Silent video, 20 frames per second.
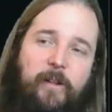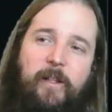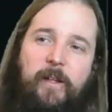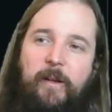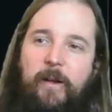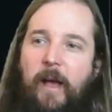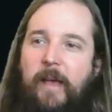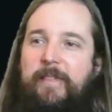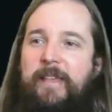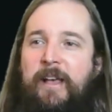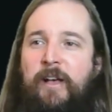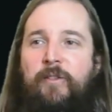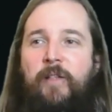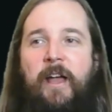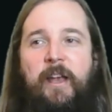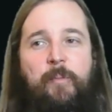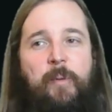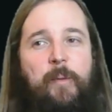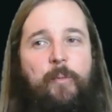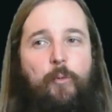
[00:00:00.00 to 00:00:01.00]
I think a
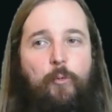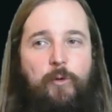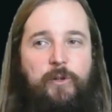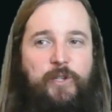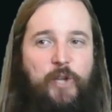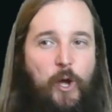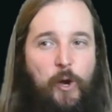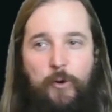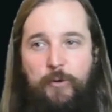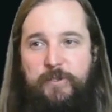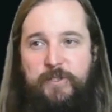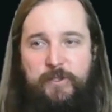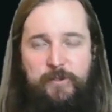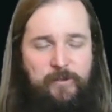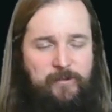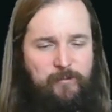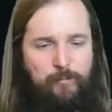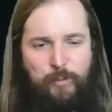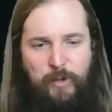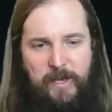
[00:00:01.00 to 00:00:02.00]
lot of people will know as soon
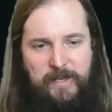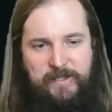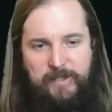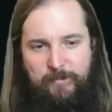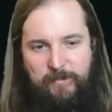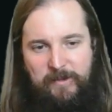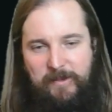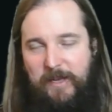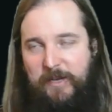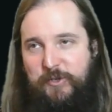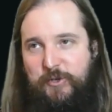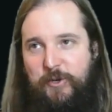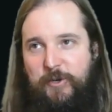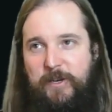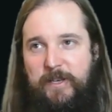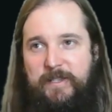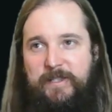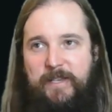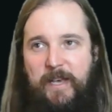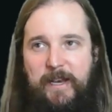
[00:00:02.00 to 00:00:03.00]
as you play something like
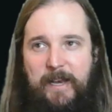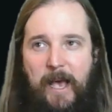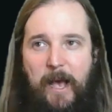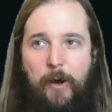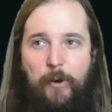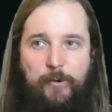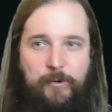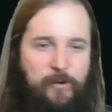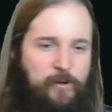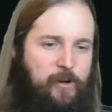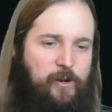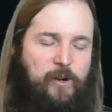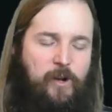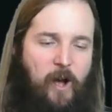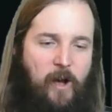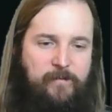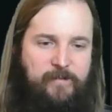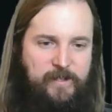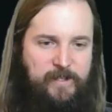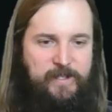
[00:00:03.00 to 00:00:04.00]
Turn Inside Out or
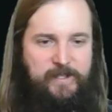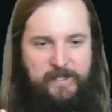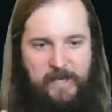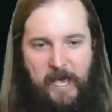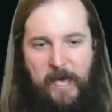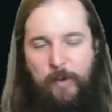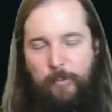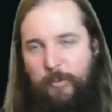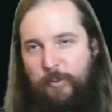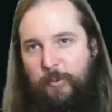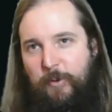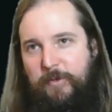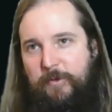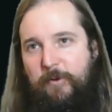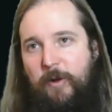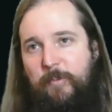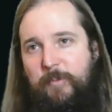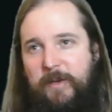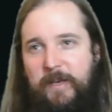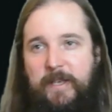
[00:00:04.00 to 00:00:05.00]
Cacophony Scamp what
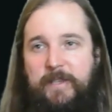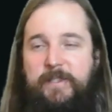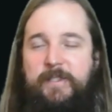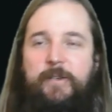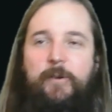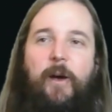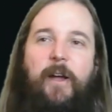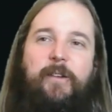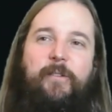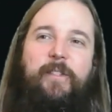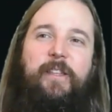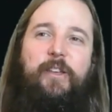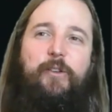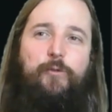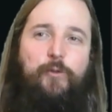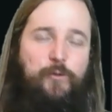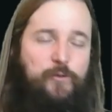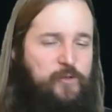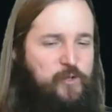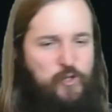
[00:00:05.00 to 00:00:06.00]
they're up against. So I don't think you
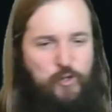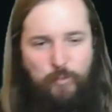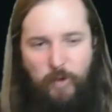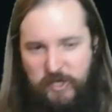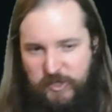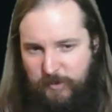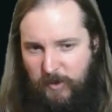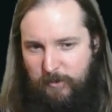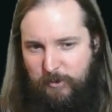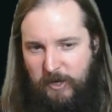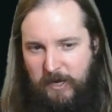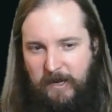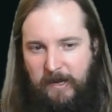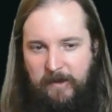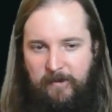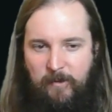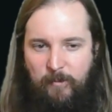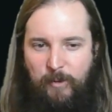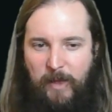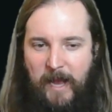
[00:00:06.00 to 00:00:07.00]
lose too much by bringing
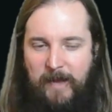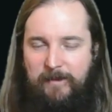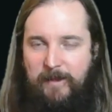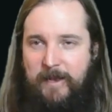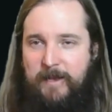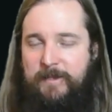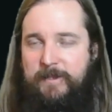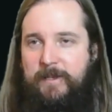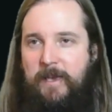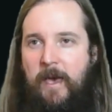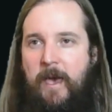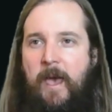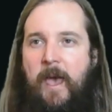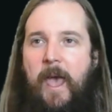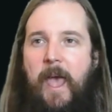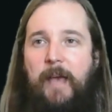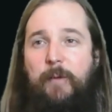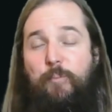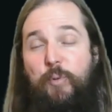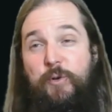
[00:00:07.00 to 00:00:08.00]
in the black lands.
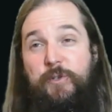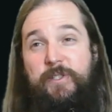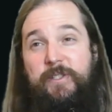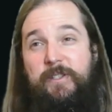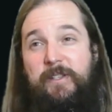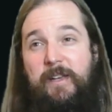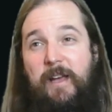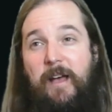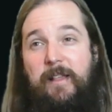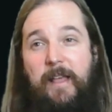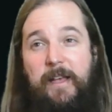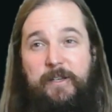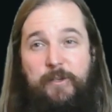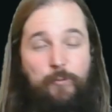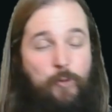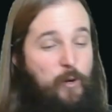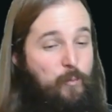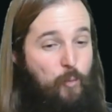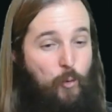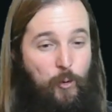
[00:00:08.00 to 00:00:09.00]
And personally, I like to
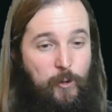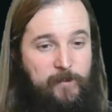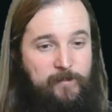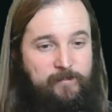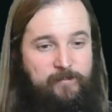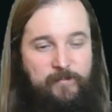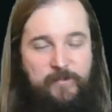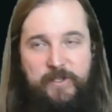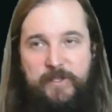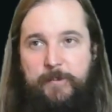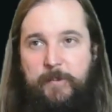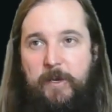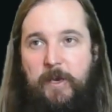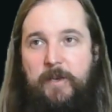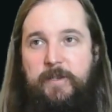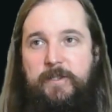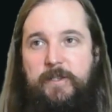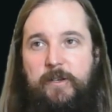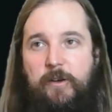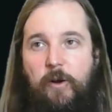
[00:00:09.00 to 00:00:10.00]
run more just
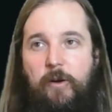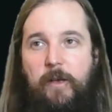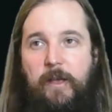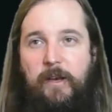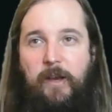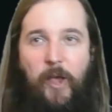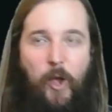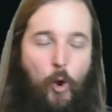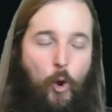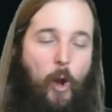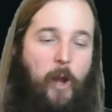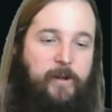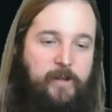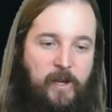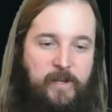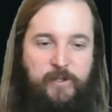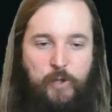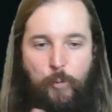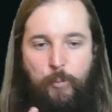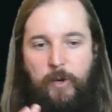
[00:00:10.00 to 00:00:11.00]
because it
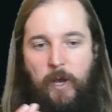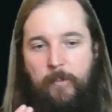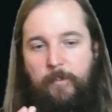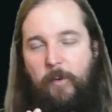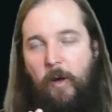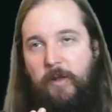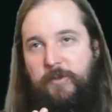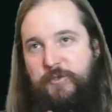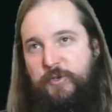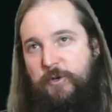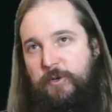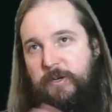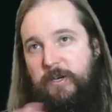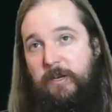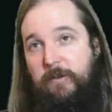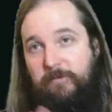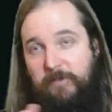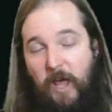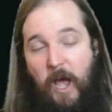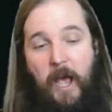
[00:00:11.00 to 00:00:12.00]
does open up
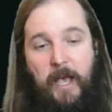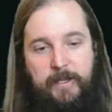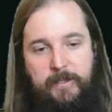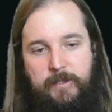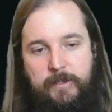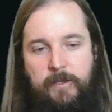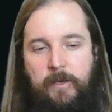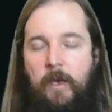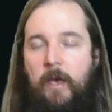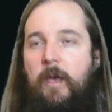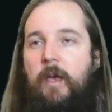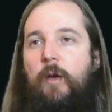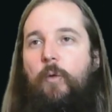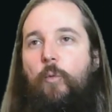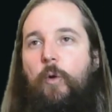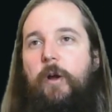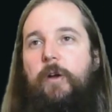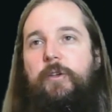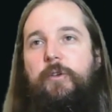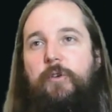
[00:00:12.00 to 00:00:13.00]
alternative lines
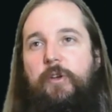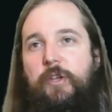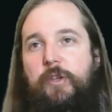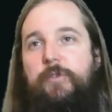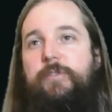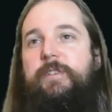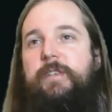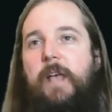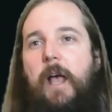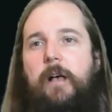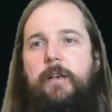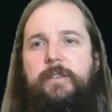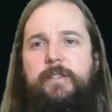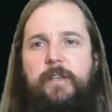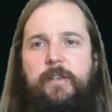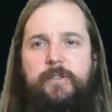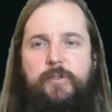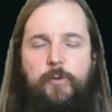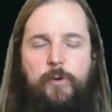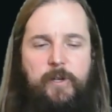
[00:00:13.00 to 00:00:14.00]
where you can use the Callous
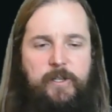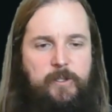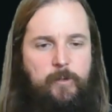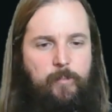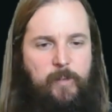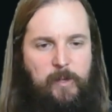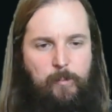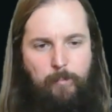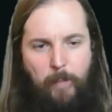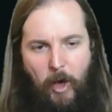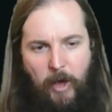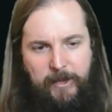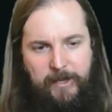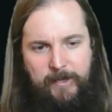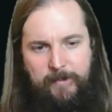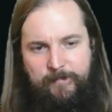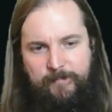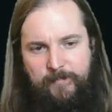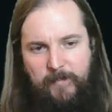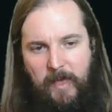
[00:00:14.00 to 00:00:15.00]
Sellsword as a big
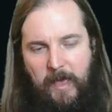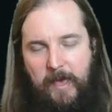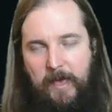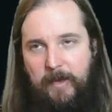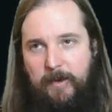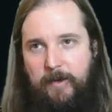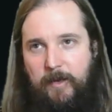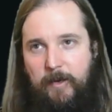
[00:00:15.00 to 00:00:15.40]
body and